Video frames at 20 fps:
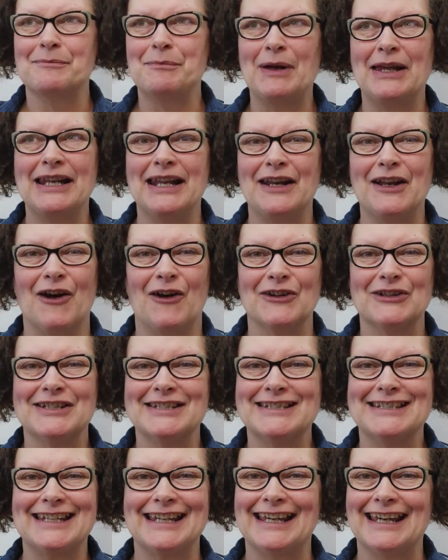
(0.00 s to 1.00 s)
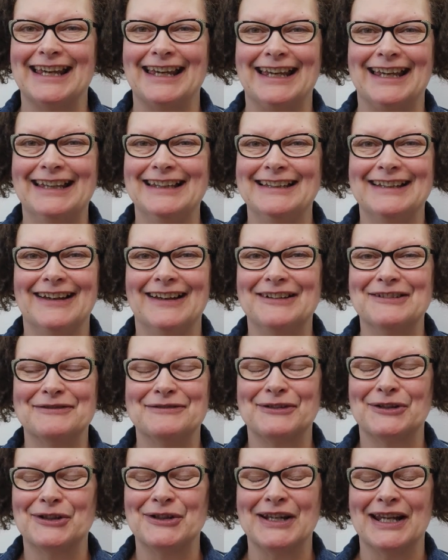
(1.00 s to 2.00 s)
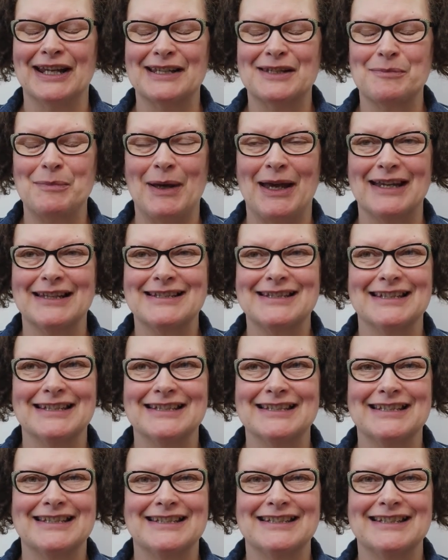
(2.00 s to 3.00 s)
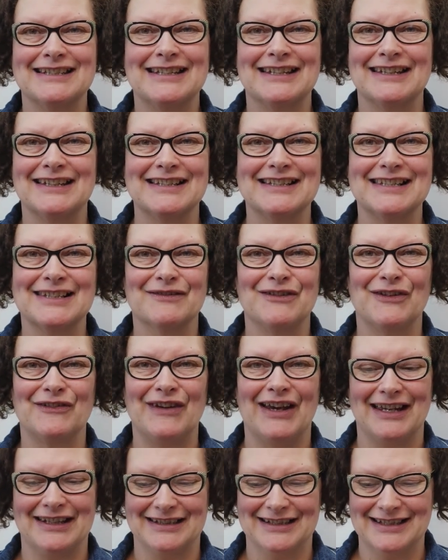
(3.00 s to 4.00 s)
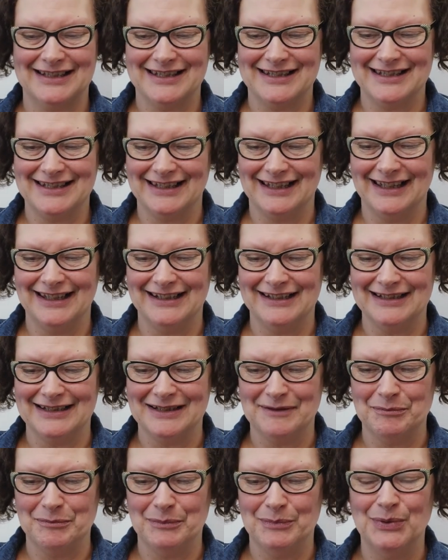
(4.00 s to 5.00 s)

Been an odd day of unexpected turns of events and